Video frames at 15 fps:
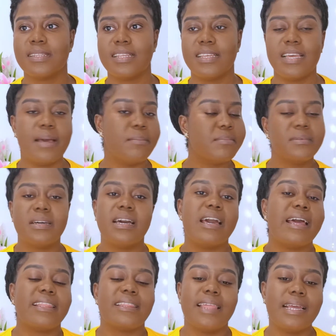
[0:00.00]
yeah,
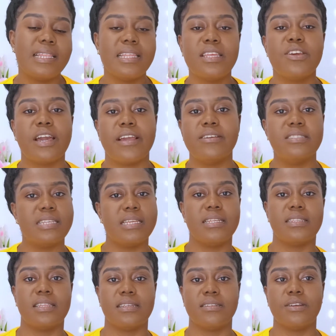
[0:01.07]
technically you can use
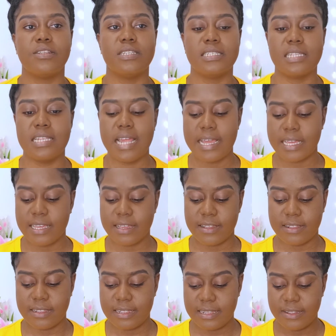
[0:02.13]
anything, honestly. Like
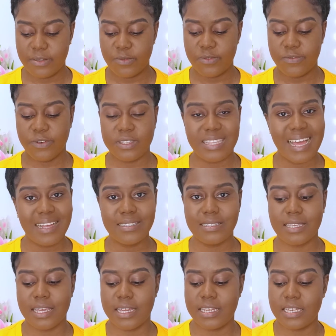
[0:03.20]
for dark
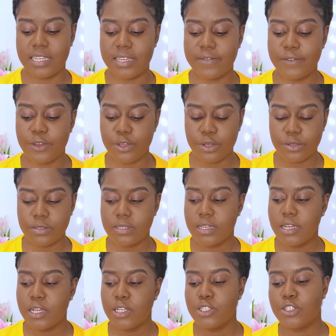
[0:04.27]
skin, if you use
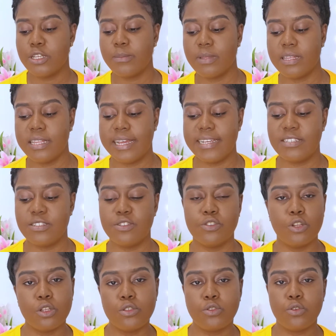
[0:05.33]
something that is
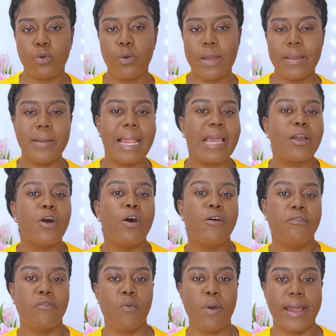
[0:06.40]
not so white, maybe like
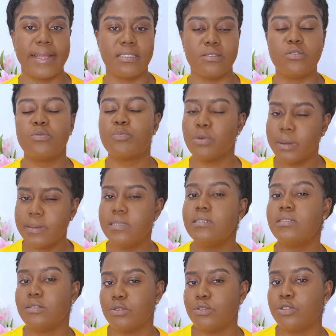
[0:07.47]
off-white, it's probably
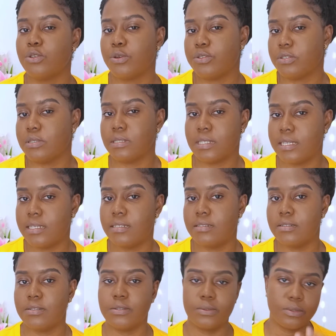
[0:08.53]
still show on your skin,
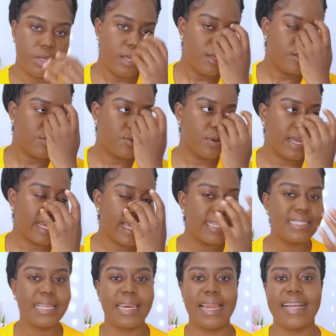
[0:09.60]
you know. So I guess
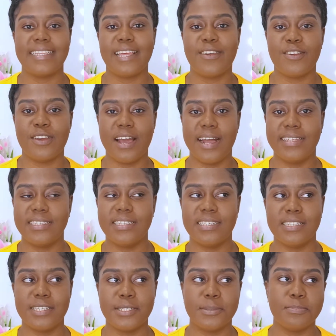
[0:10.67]
the lighter you add,
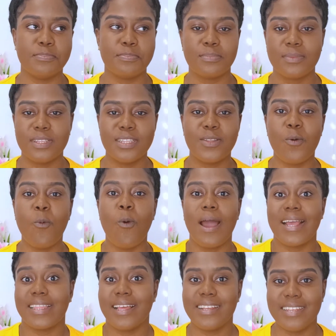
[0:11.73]
the
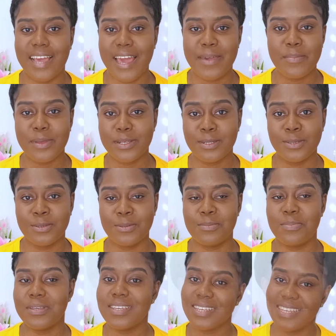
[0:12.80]
whiter the eye base should
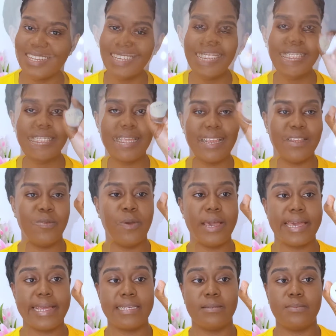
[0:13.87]
be. This
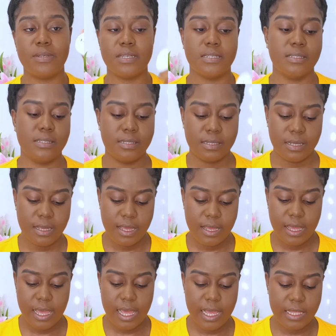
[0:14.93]
NYX base,
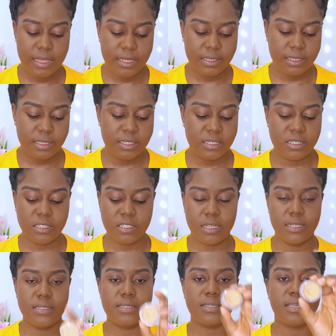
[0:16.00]
and this is in the
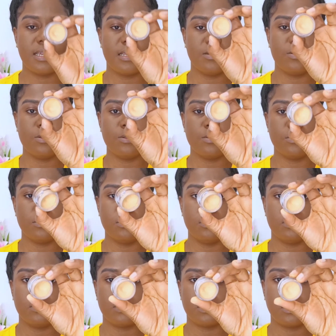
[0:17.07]
shade Skin Tone.
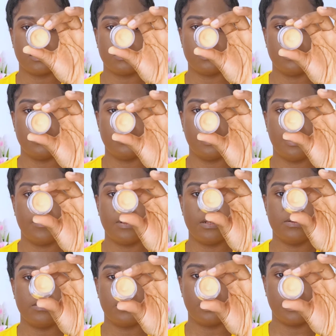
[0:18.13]
Okay, this is how it
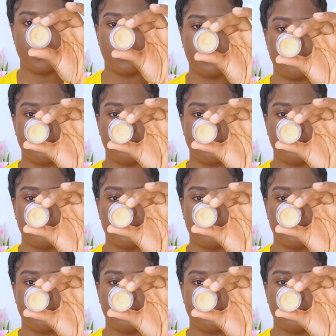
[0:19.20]
looks like.